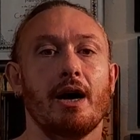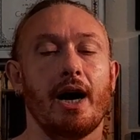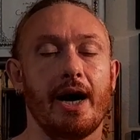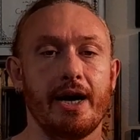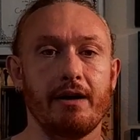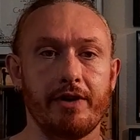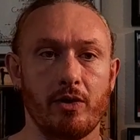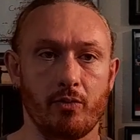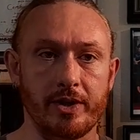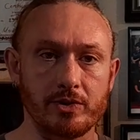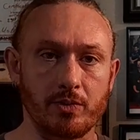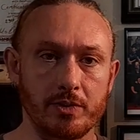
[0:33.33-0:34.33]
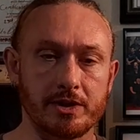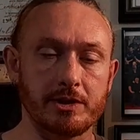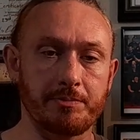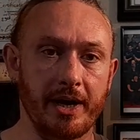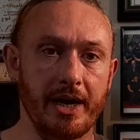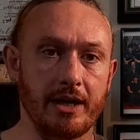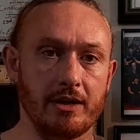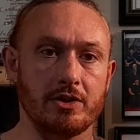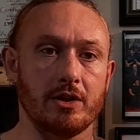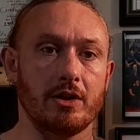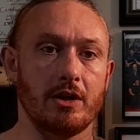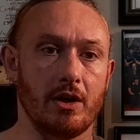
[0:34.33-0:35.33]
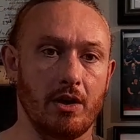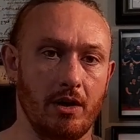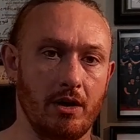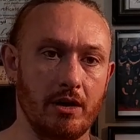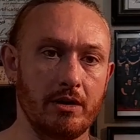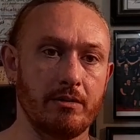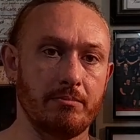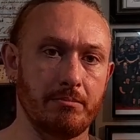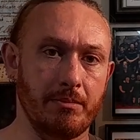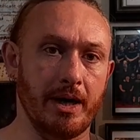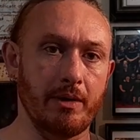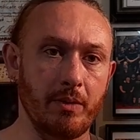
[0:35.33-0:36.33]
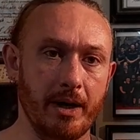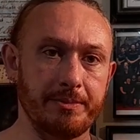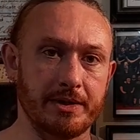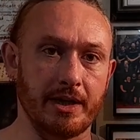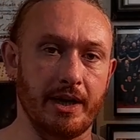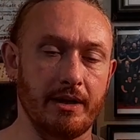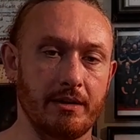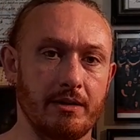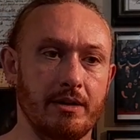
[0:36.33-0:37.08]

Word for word: I have a resources page on my website